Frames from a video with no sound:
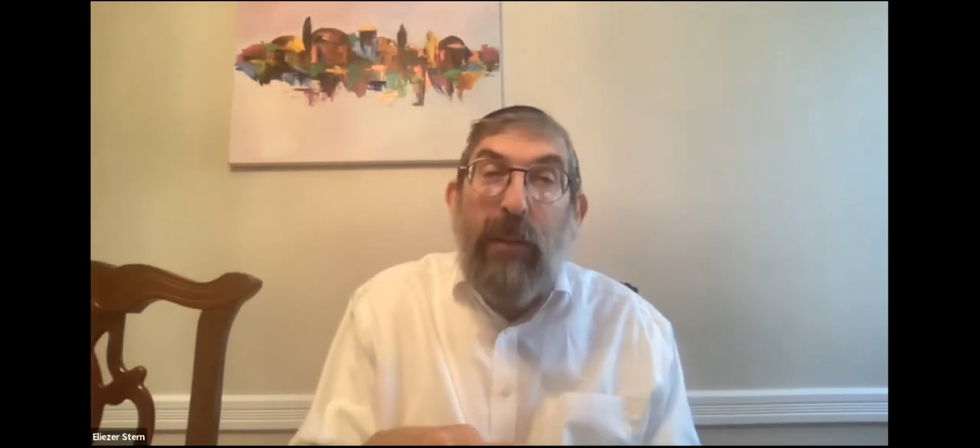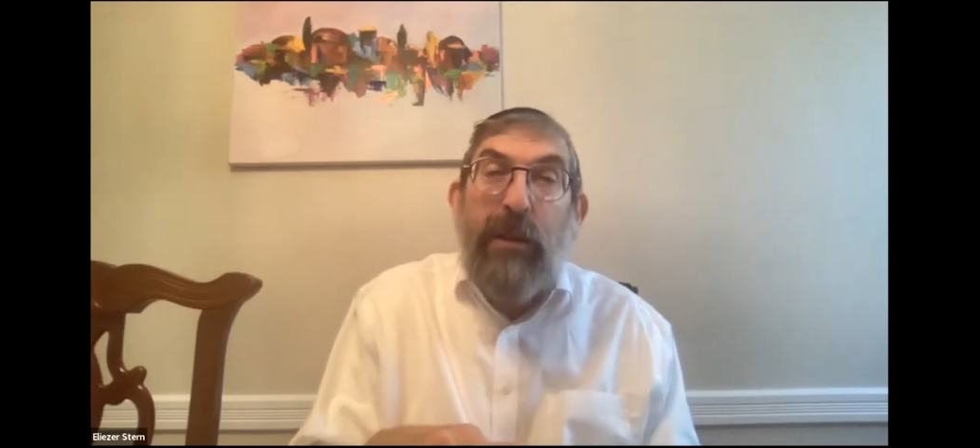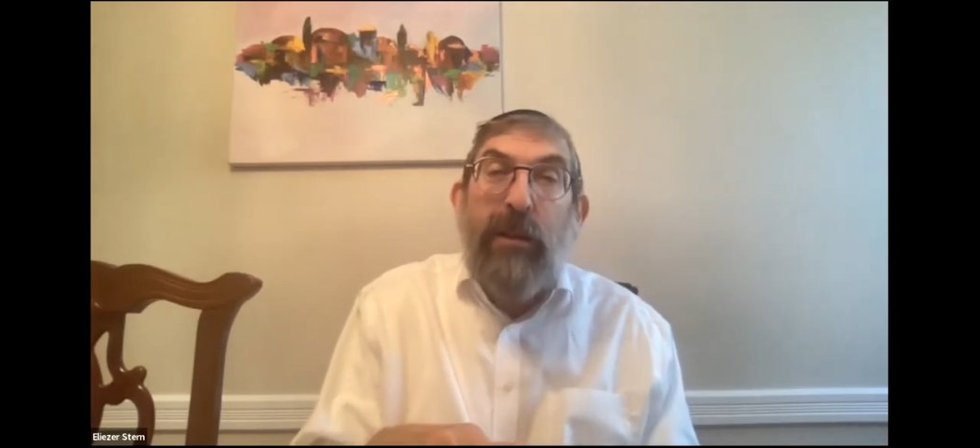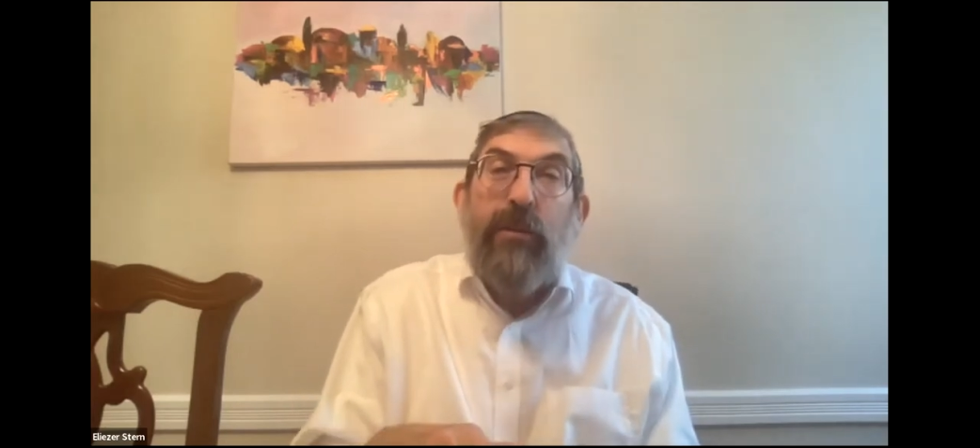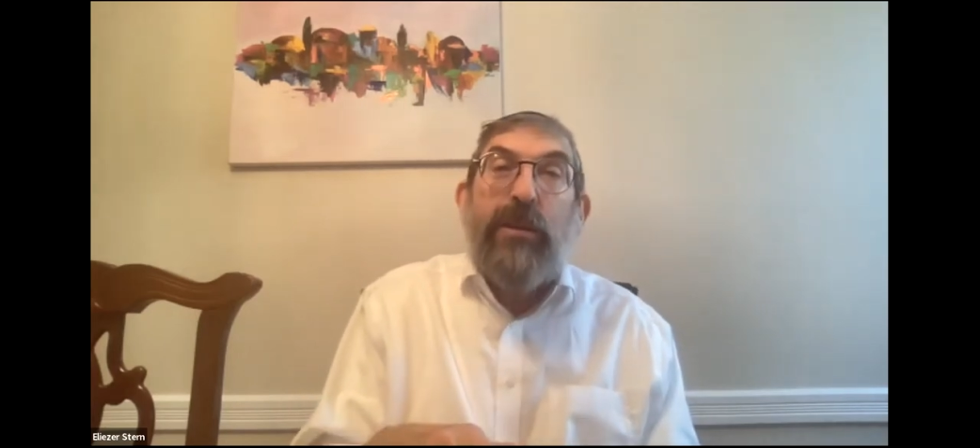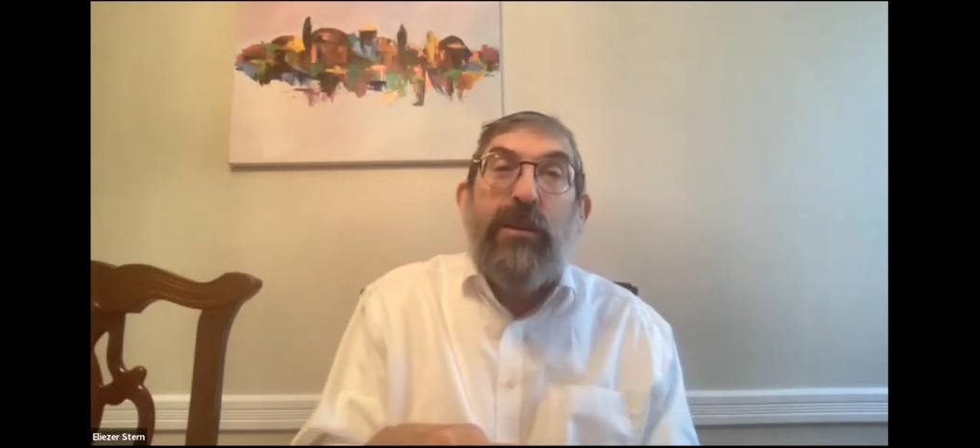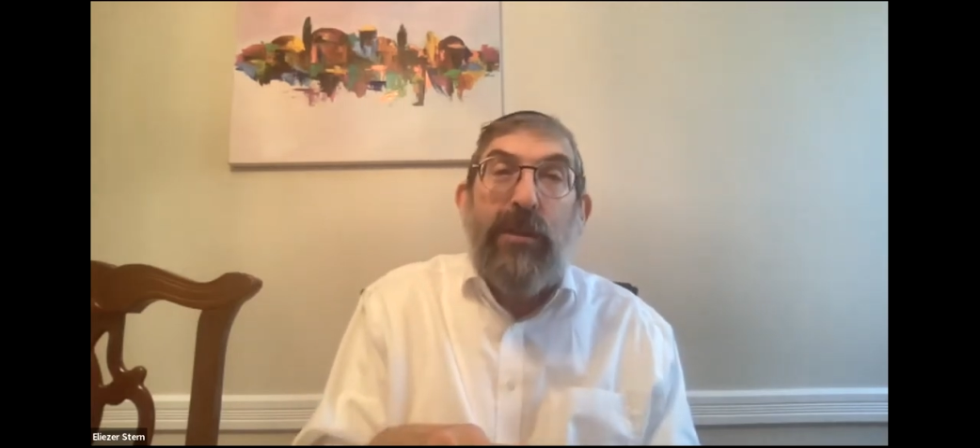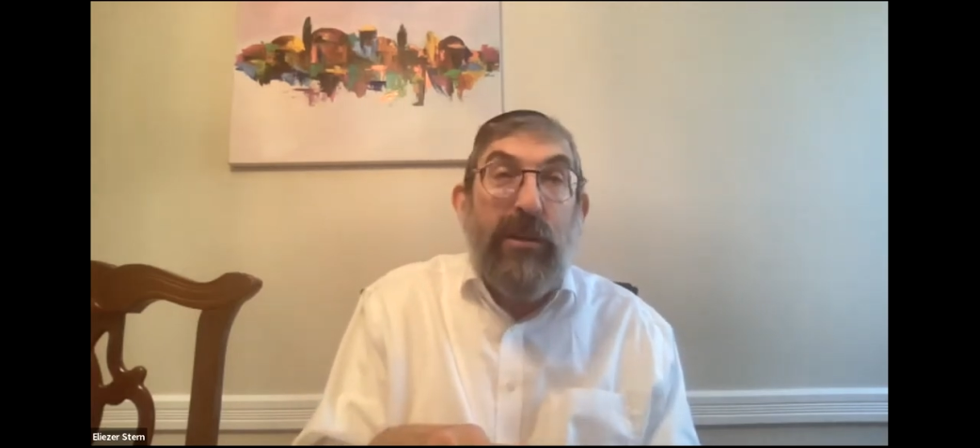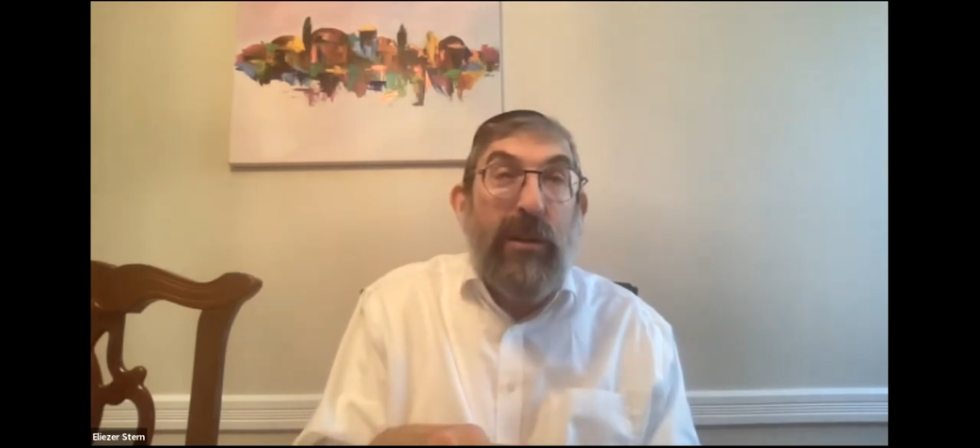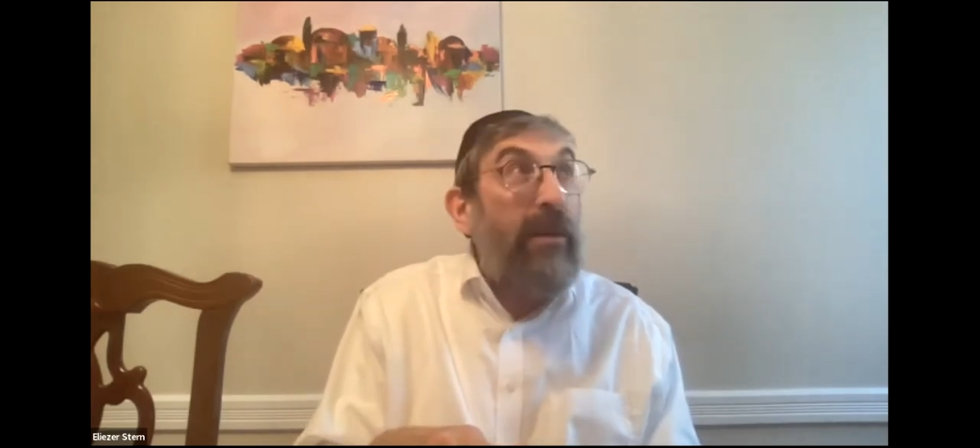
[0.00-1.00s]
I'm telling you it's a
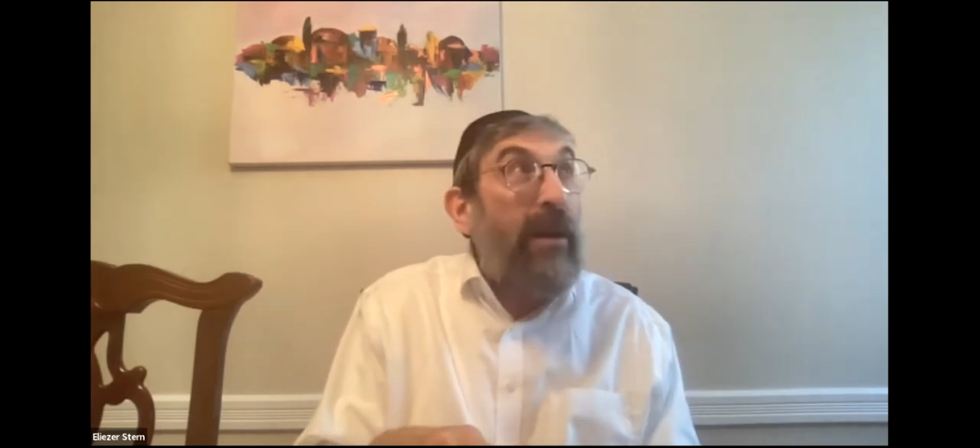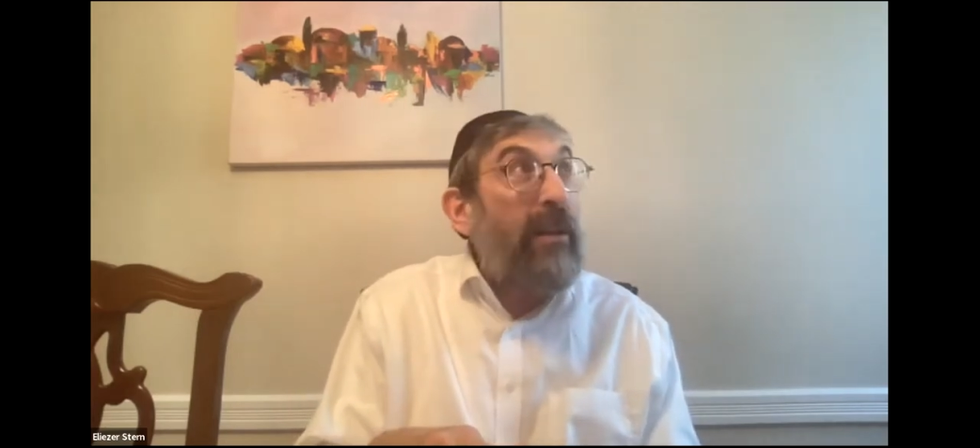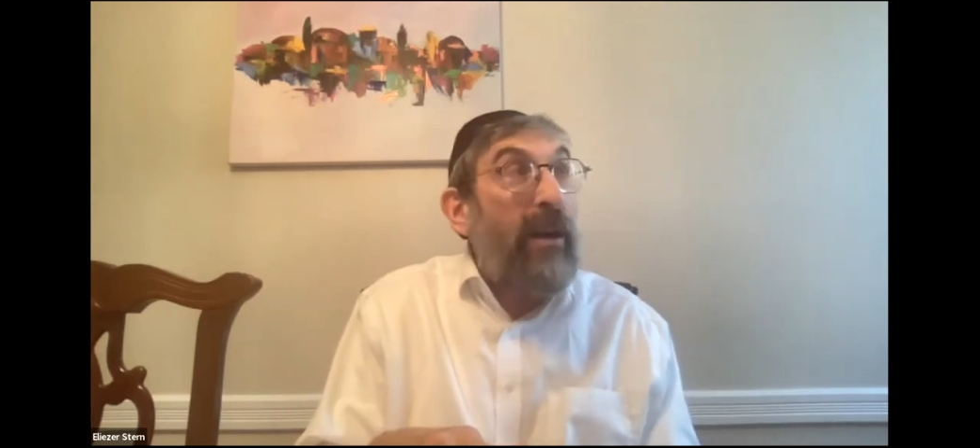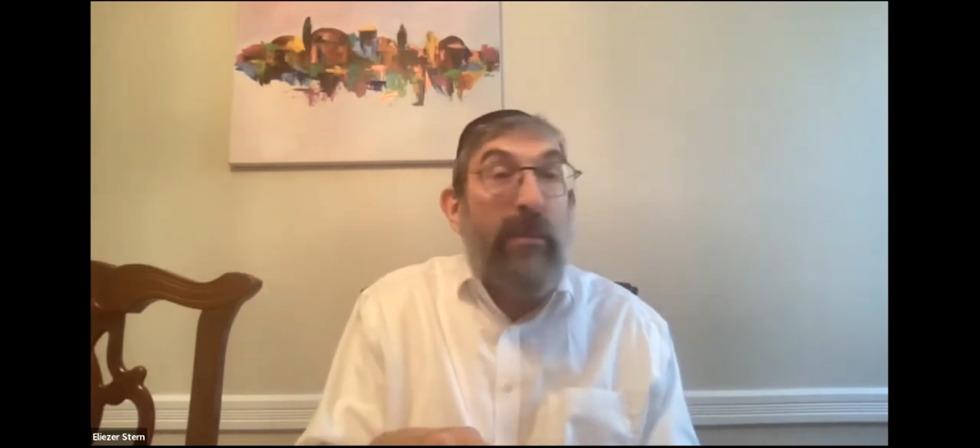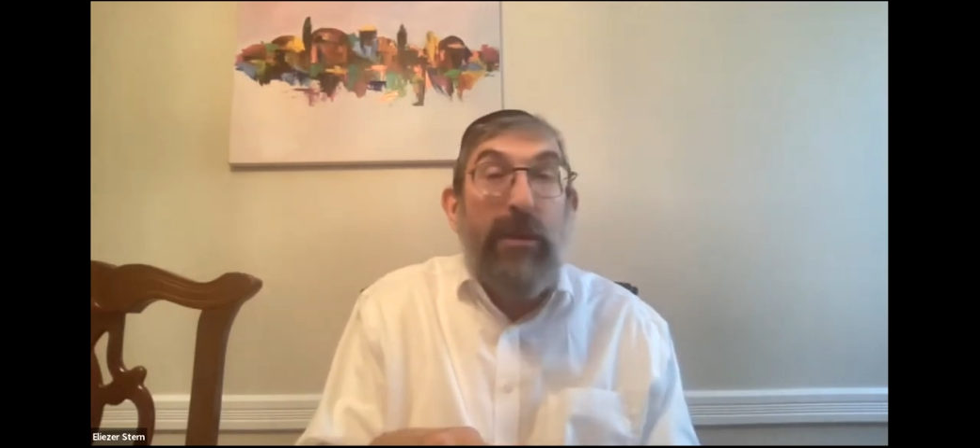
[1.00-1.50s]
messiah halacha